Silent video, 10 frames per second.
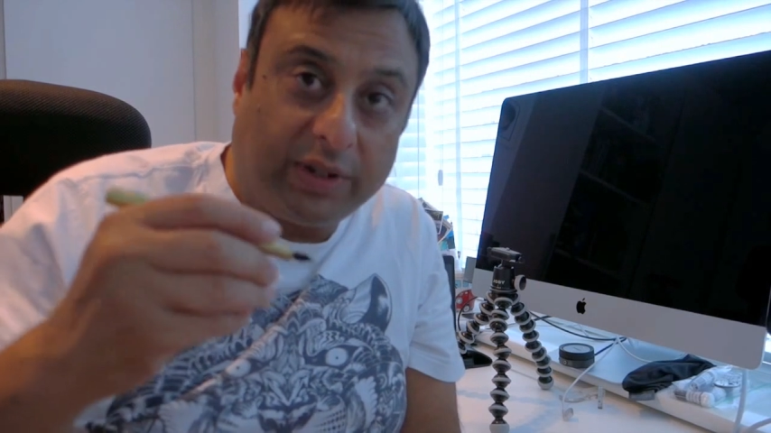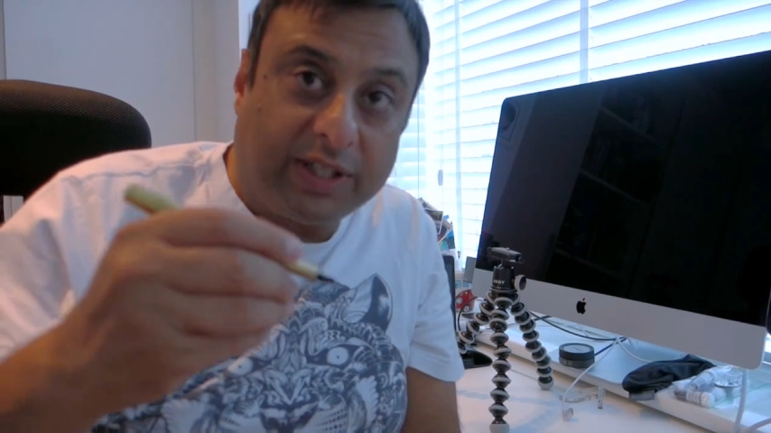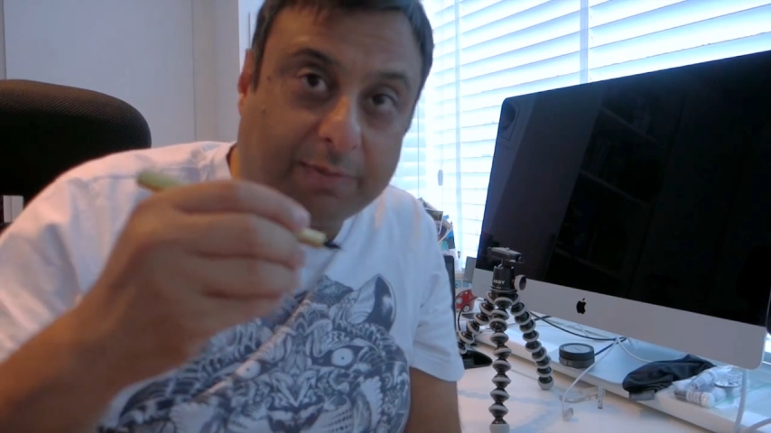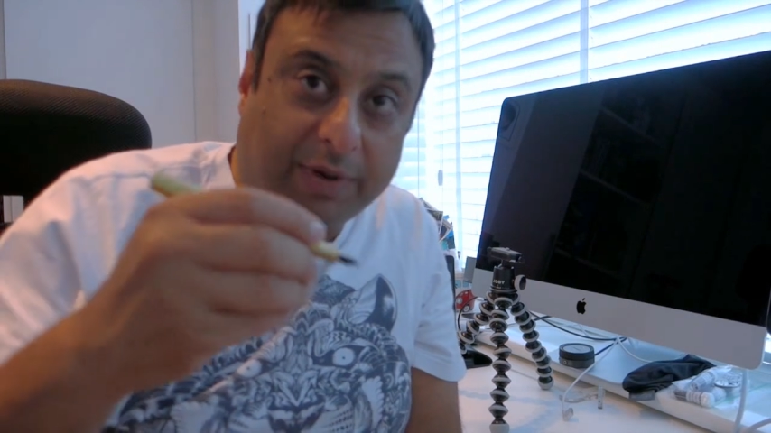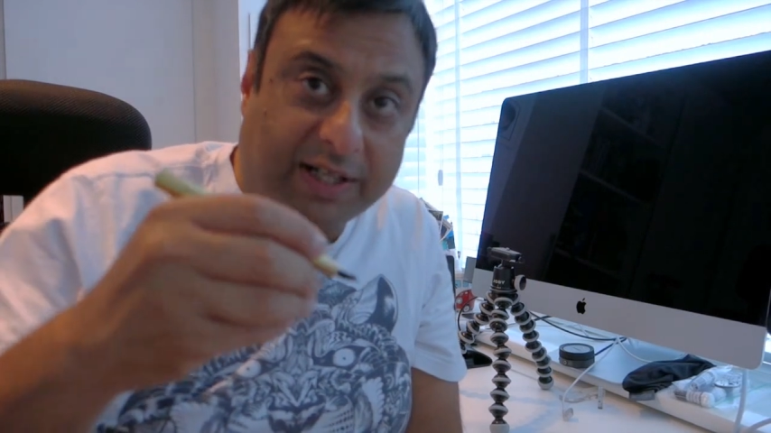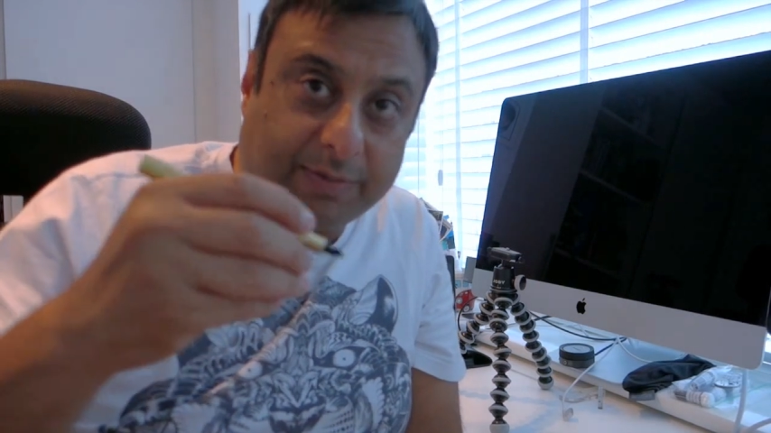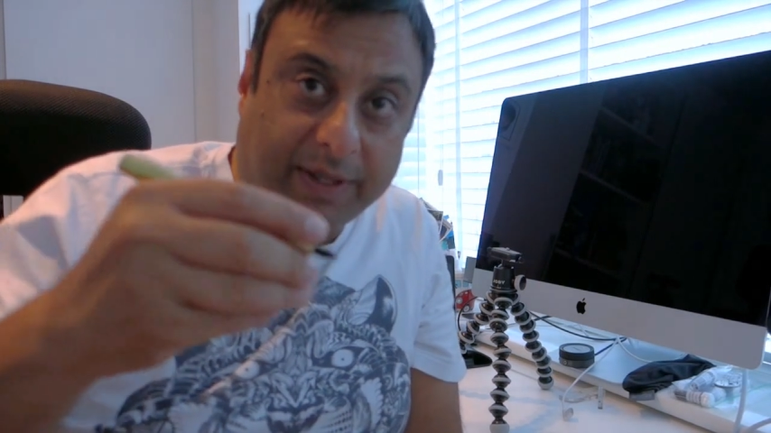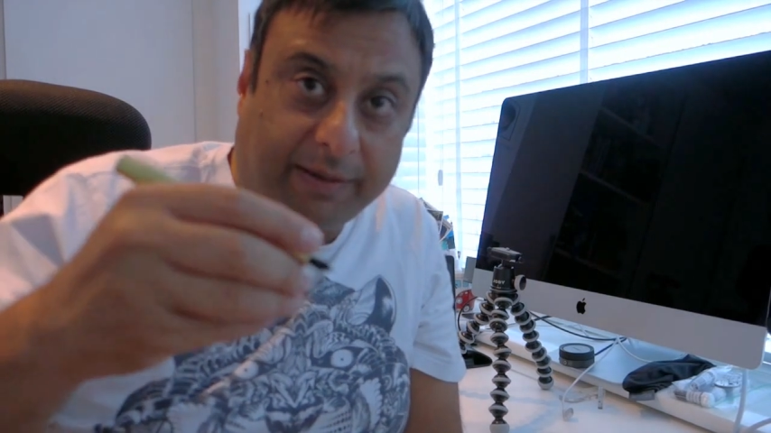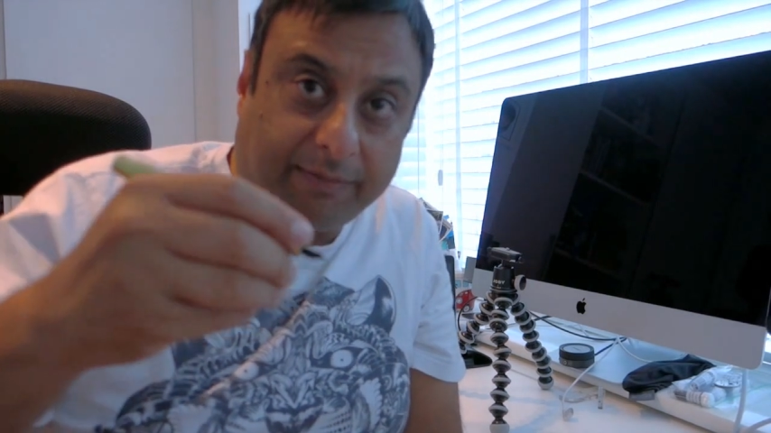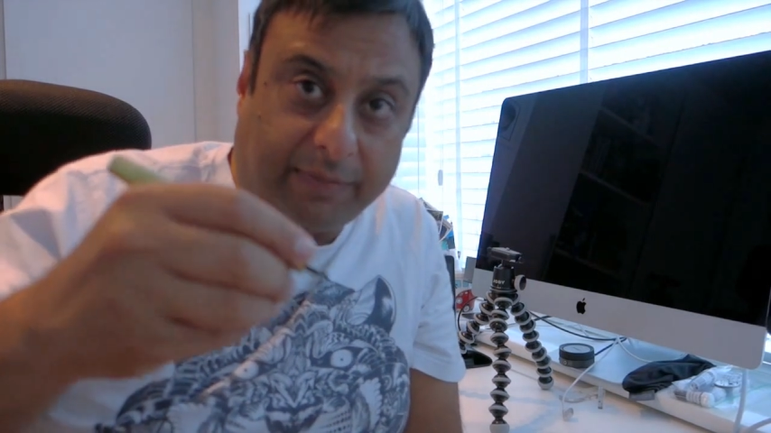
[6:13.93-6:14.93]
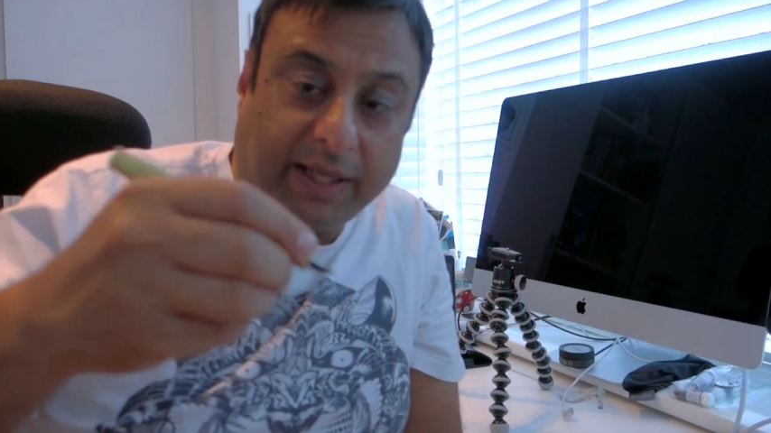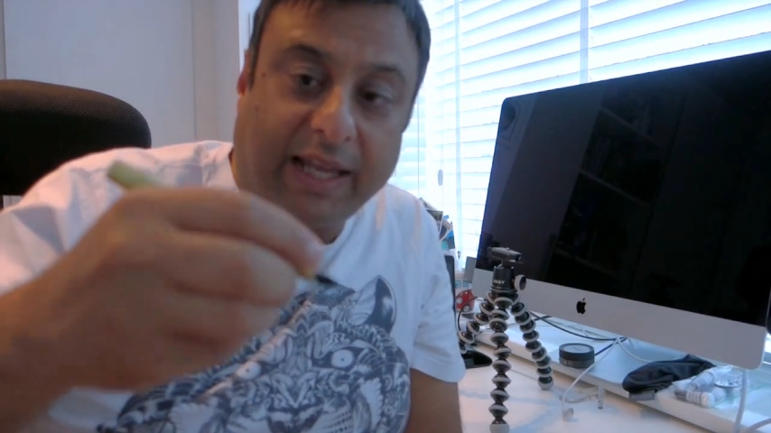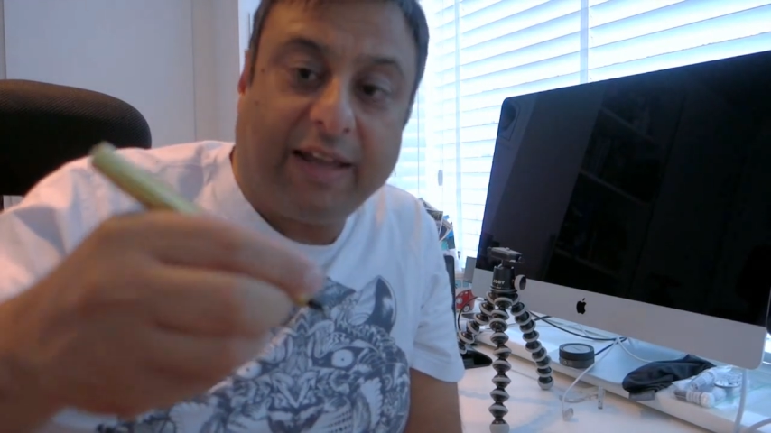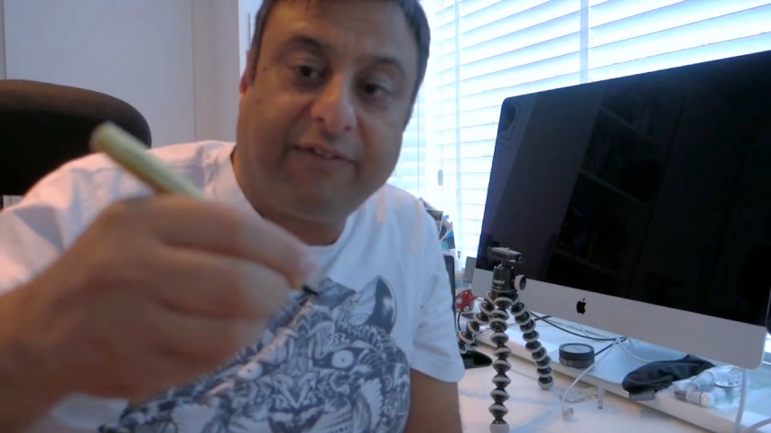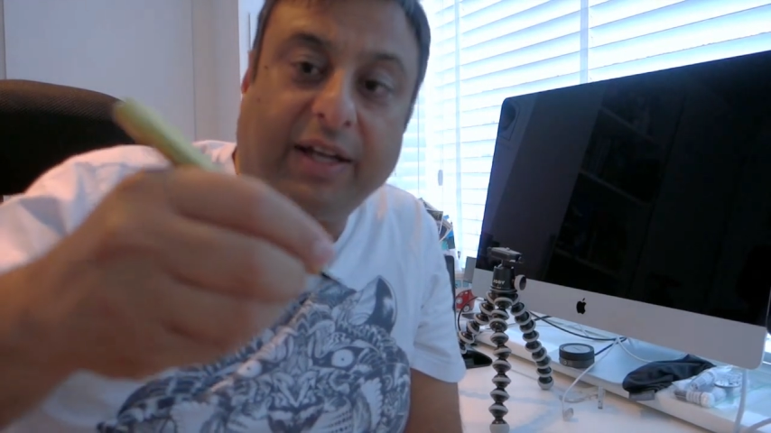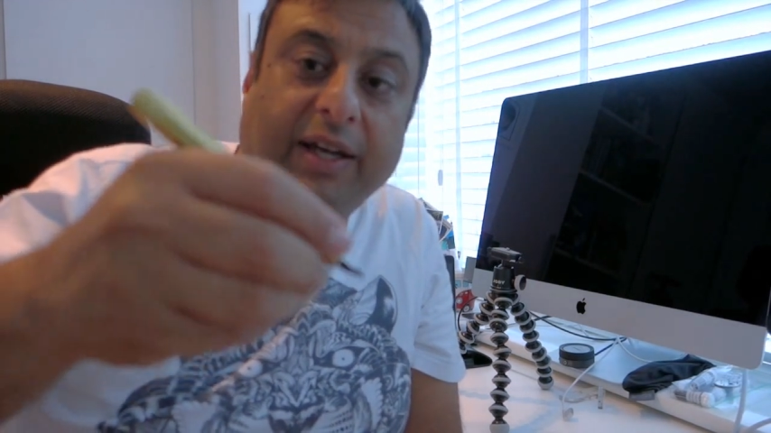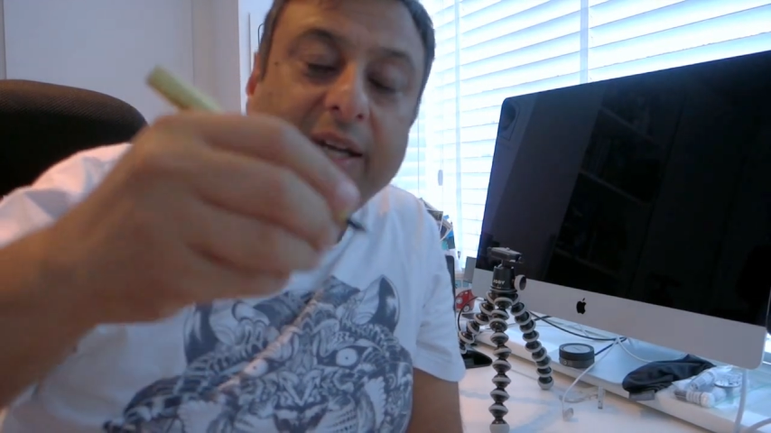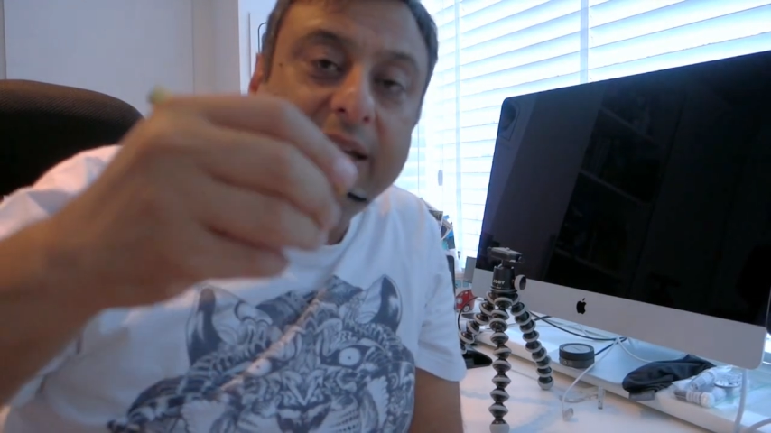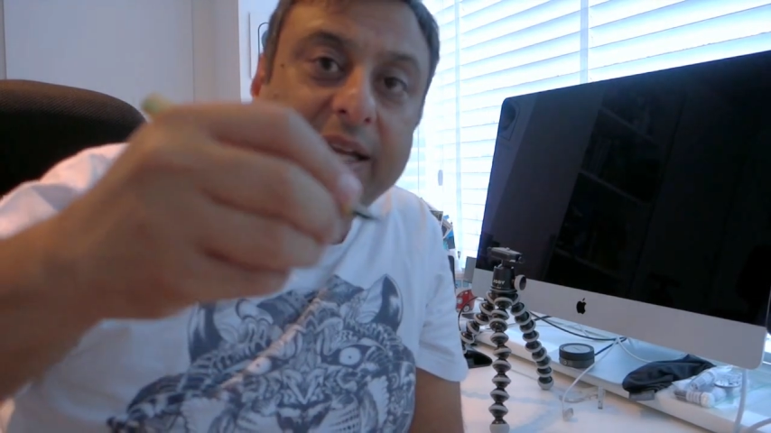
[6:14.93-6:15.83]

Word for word: with this brass pen being heavier,